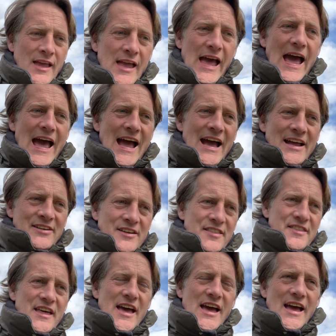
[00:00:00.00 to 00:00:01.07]
And
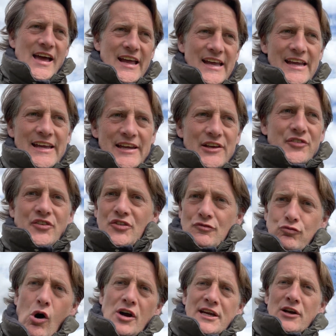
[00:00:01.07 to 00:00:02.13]
there is the
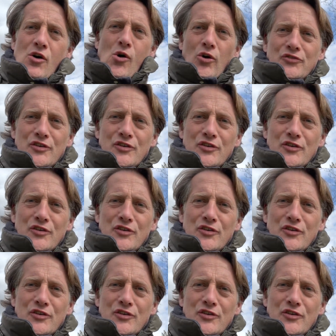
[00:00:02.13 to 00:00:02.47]
rocking horse,